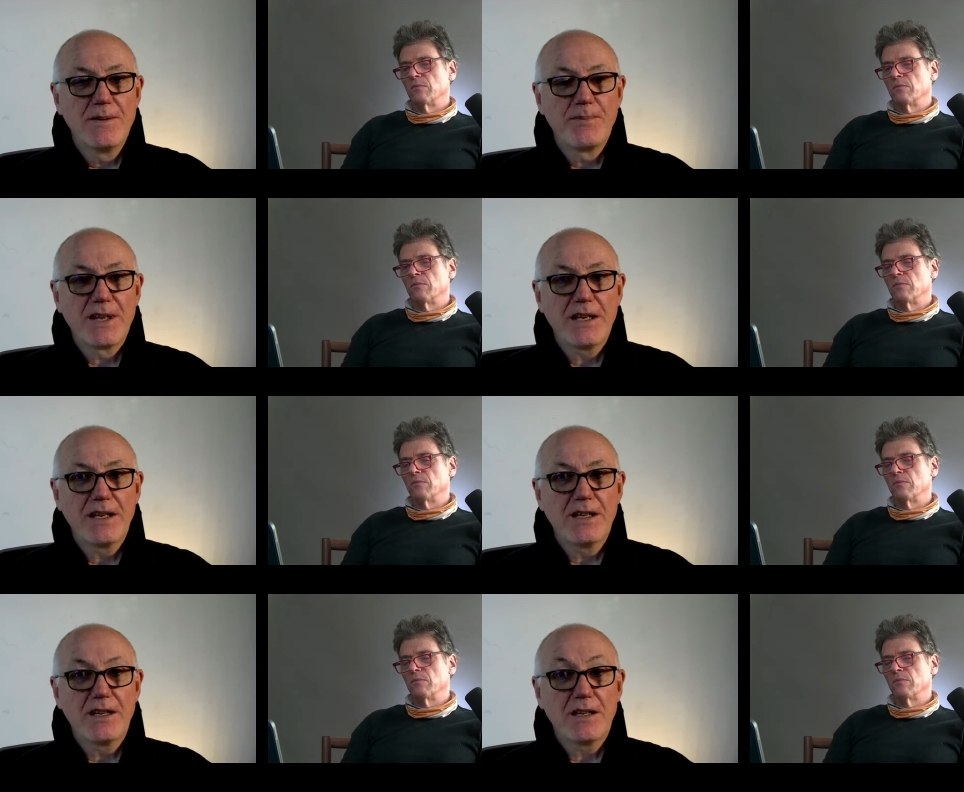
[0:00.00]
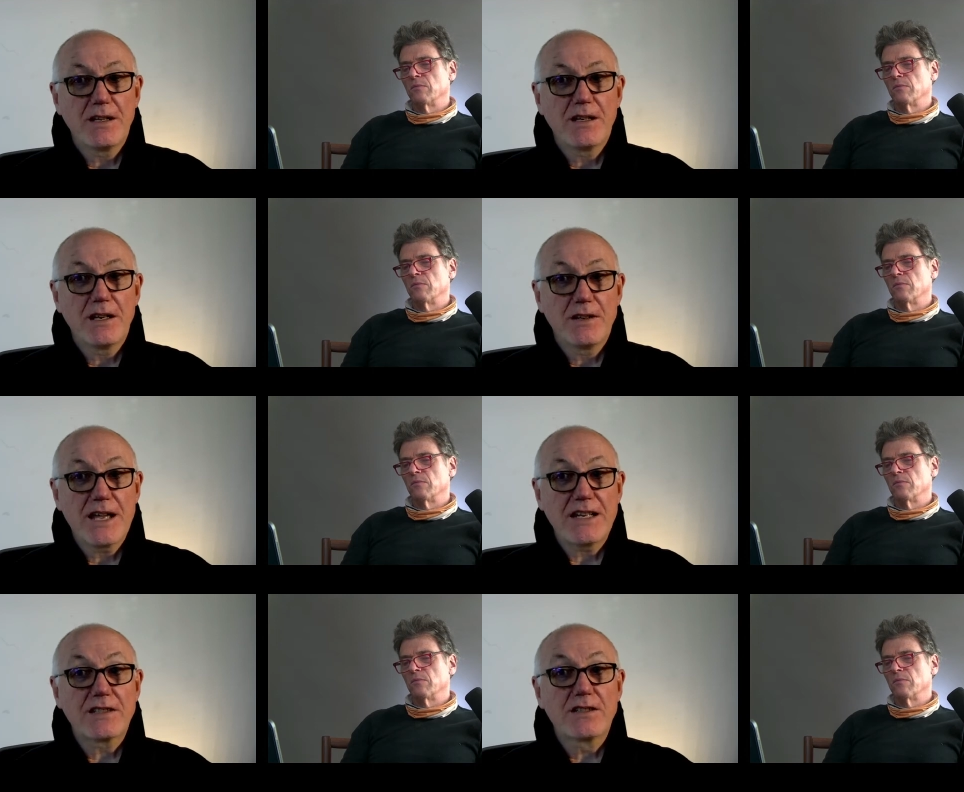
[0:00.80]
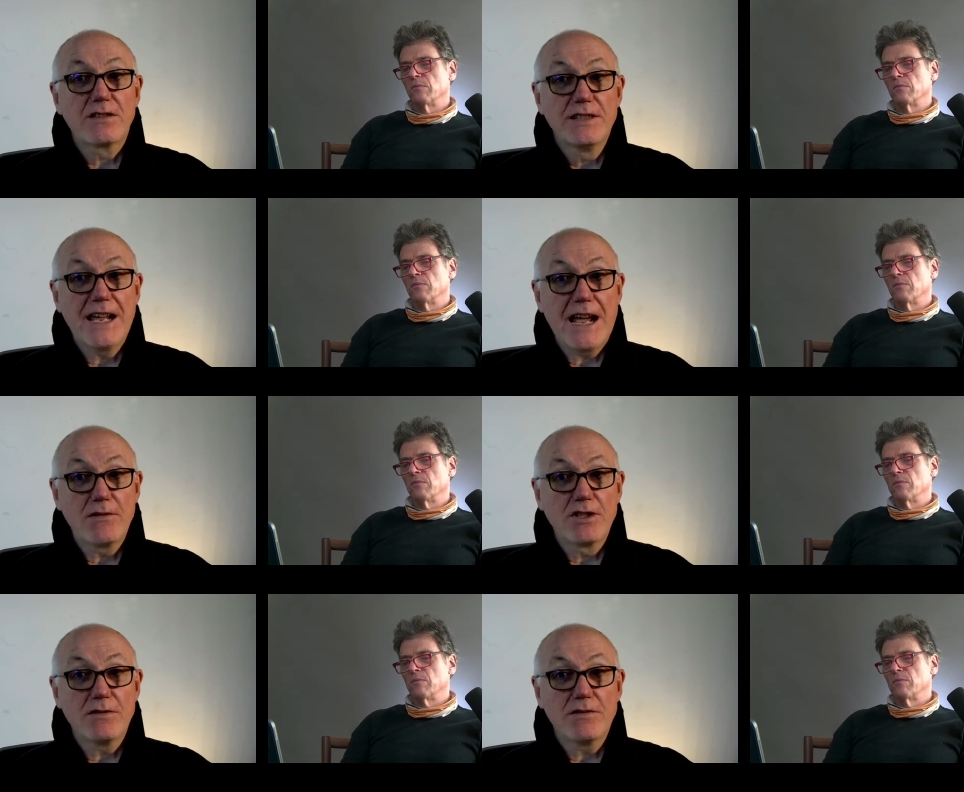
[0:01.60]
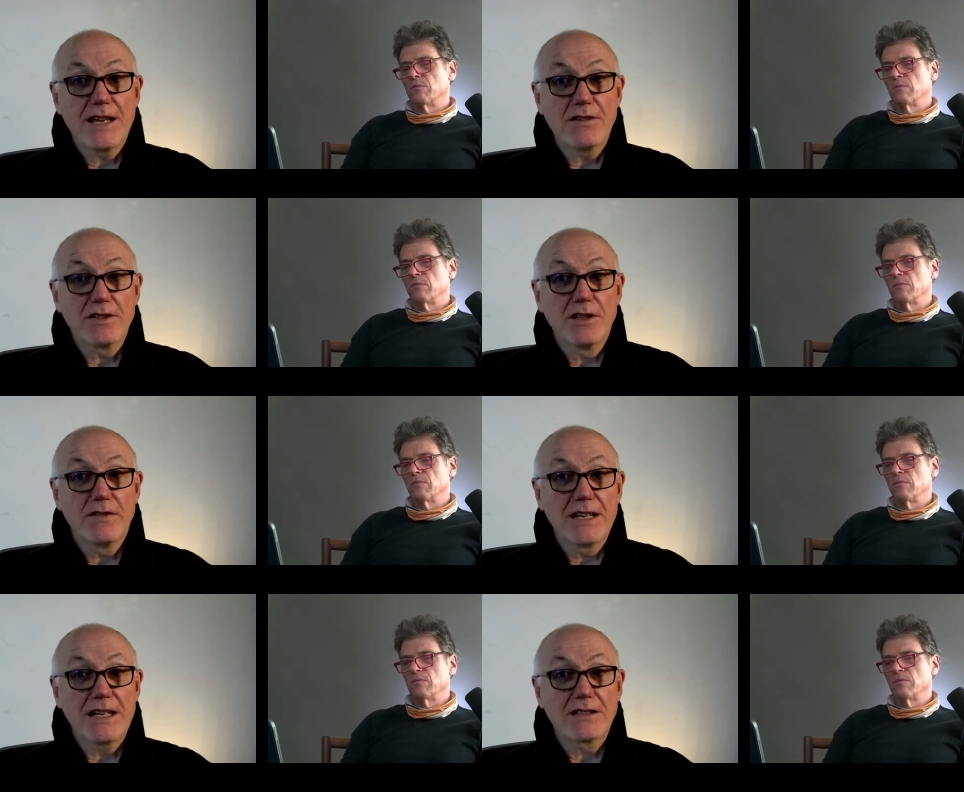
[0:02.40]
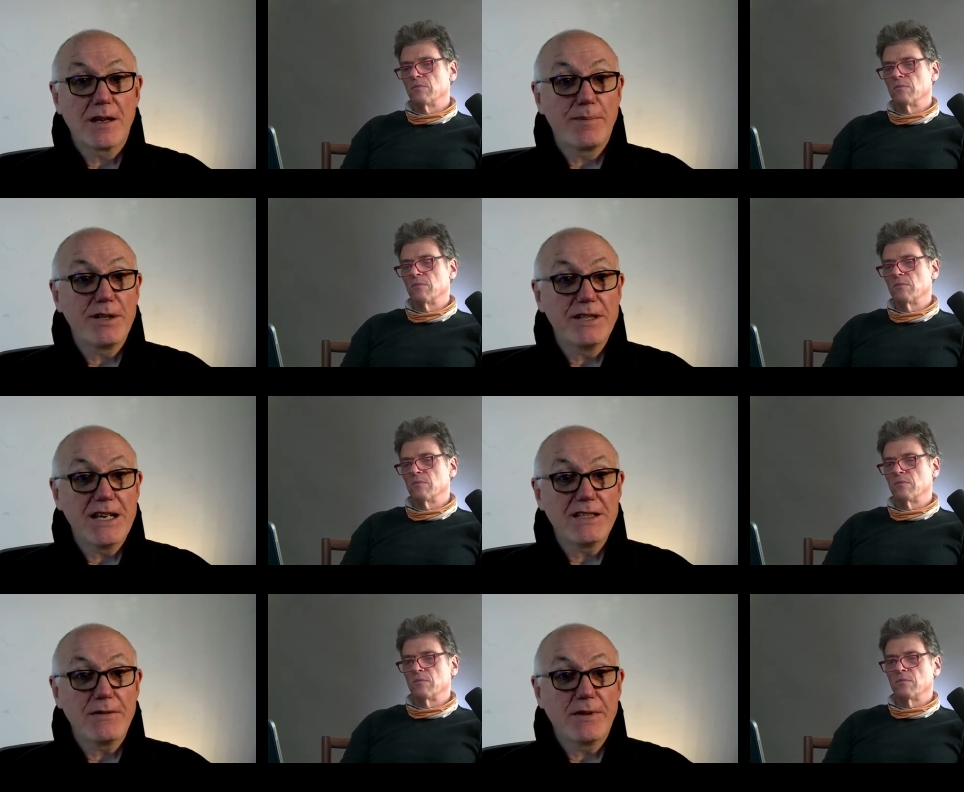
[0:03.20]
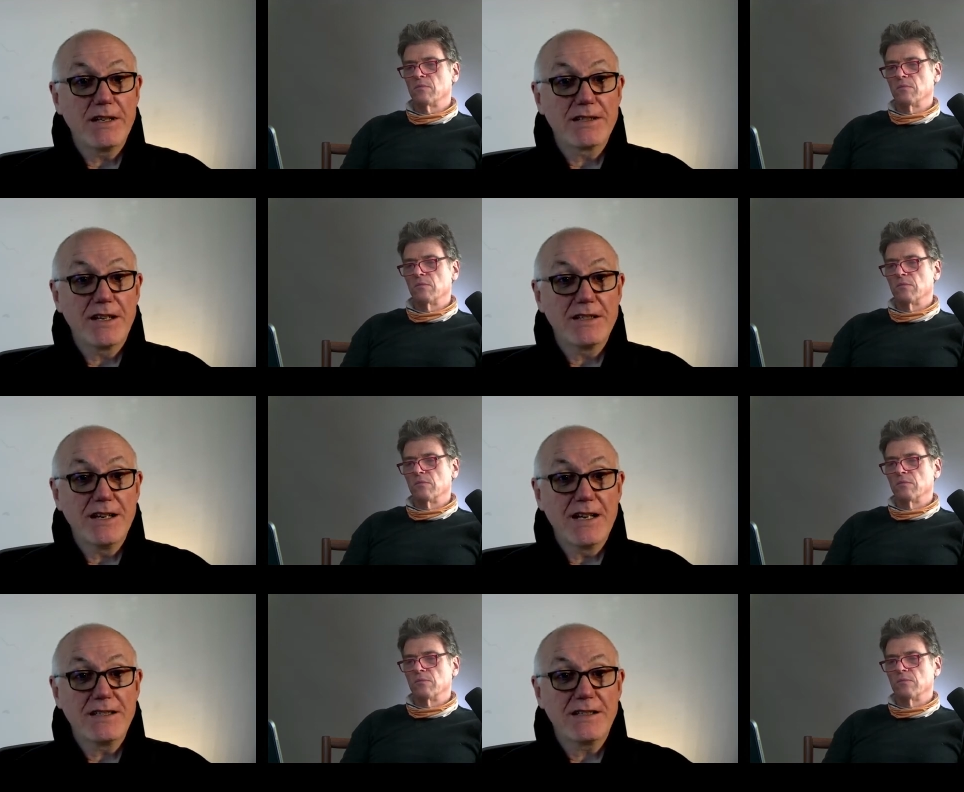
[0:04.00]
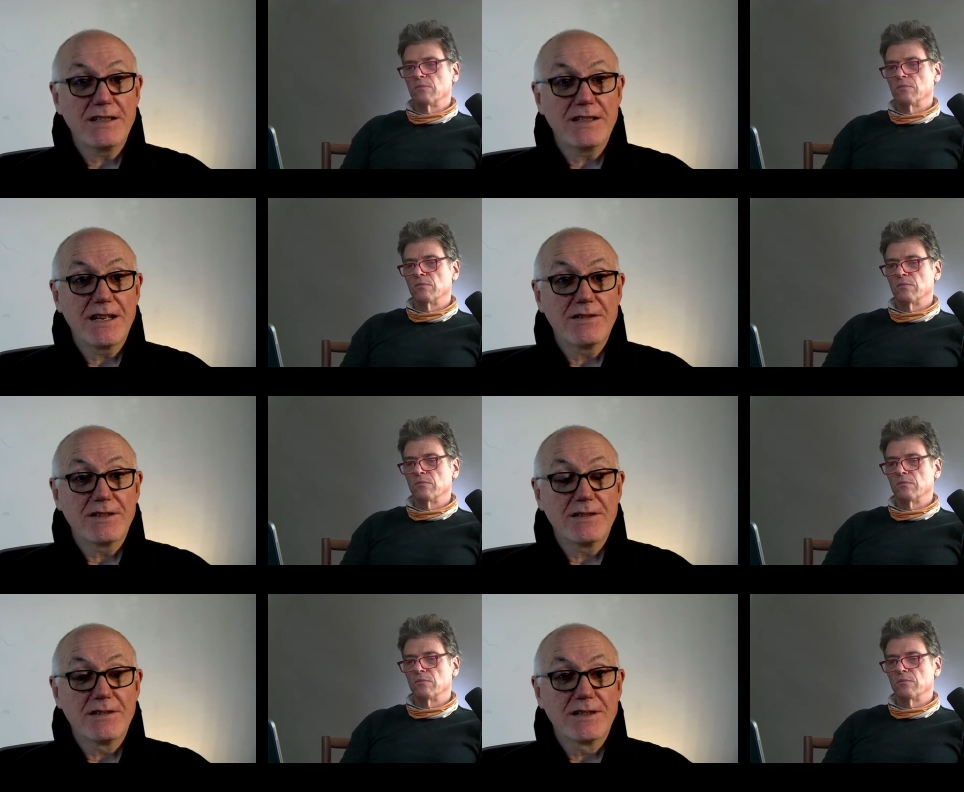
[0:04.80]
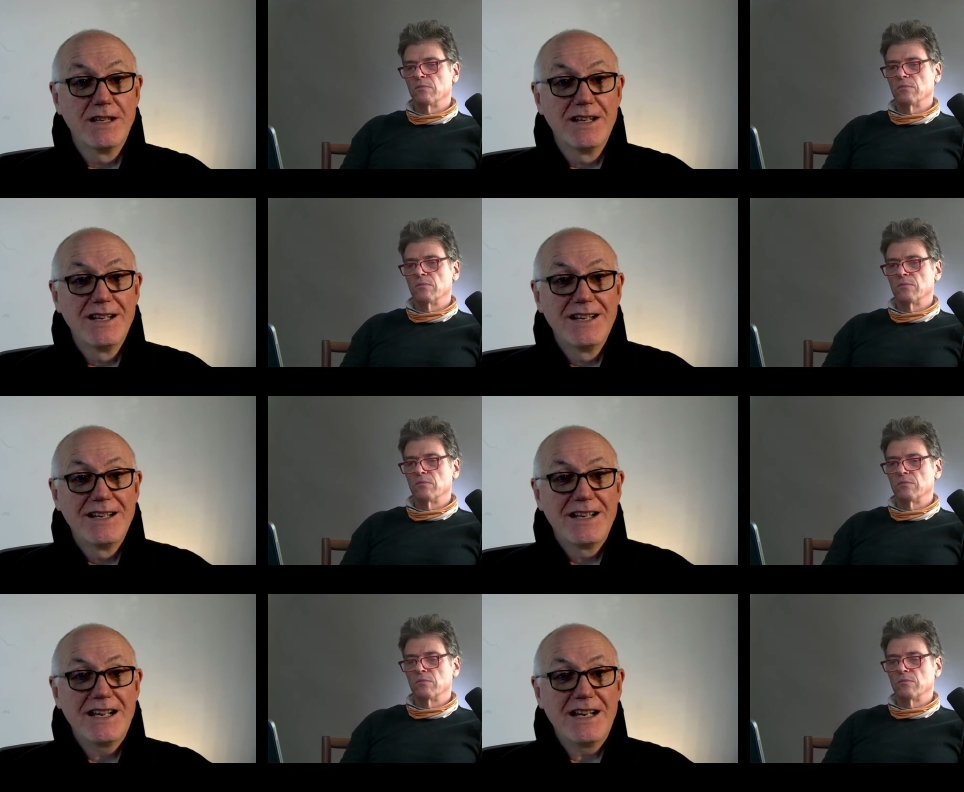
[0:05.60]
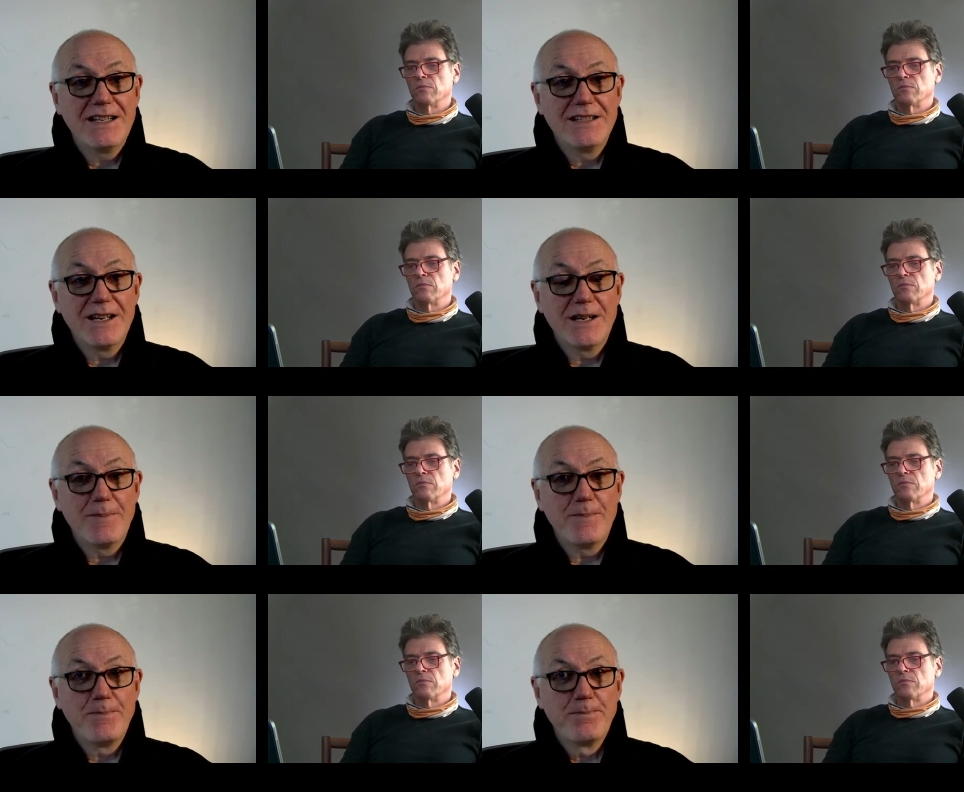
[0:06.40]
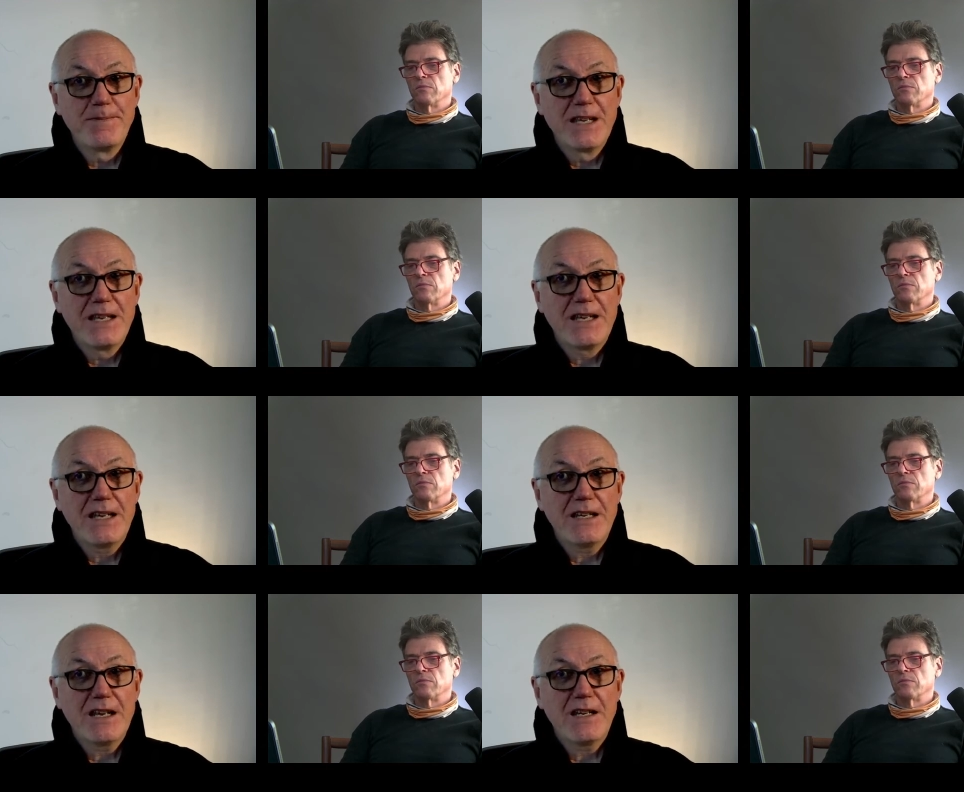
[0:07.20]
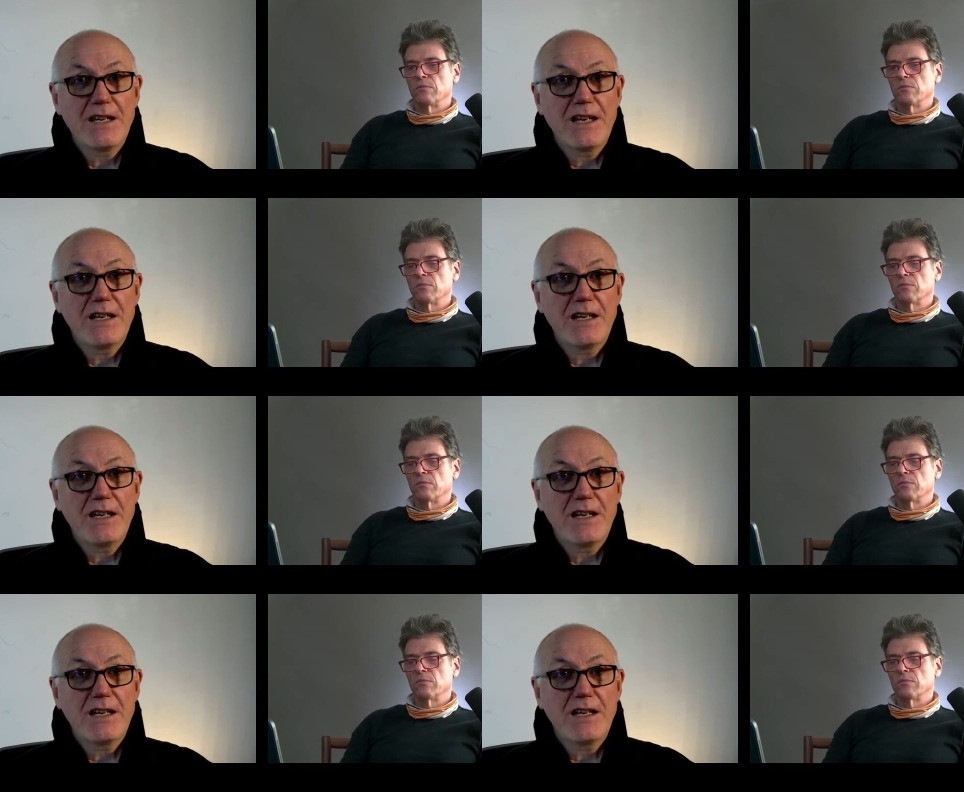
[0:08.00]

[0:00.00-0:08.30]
Speaker 1: Uh, that's down two thousand over the last couple of days. It went as high as nineteen thousand, and um, it, it,